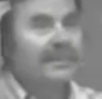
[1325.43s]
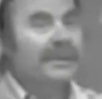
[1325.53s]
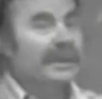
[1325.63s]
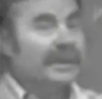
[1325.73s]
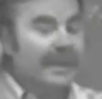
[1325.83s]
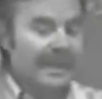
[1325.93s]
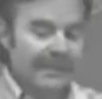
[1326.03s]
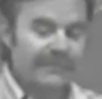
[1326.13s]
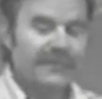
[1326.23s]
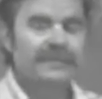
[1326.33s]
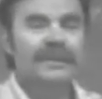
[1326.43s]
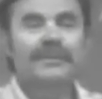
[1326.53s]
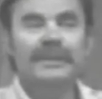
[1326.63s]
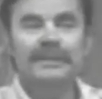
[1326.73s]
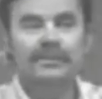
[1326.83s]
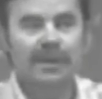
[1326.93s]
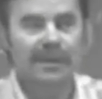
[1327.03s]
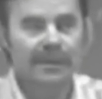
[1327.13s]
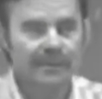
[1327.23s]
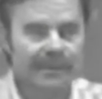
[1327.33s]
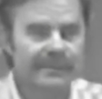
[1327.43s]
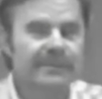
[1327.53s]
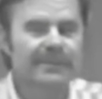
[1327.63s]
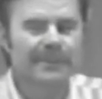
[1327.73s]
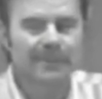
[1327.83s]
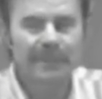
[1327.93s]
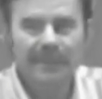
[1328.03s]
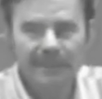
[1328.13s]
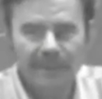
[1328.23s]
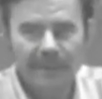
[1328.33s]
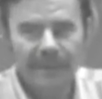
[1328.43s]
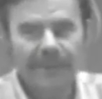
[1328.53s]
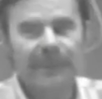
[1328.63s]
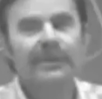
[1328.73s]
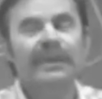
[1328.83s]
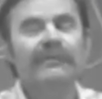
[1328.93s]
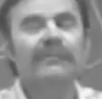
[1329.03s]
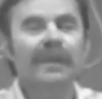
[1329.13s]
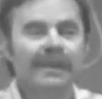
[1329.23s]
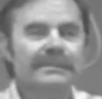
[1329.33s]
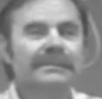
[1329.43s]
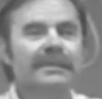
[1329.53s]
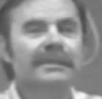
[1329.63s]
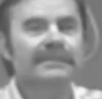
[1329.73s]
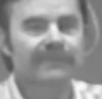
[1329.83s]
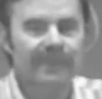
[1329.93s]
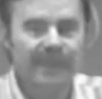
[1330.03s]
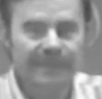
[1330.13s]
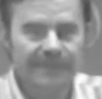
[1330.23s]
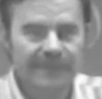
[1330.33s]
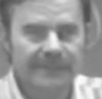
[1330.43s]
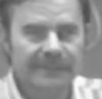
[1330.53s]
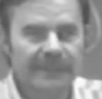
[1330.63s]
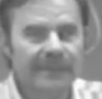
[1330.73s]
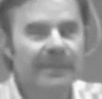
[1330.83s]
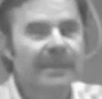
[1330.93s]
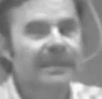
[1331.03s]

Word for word: But again, if something's wrong, it's going to be really wrong. You're going to have lots and lots of live yeast there.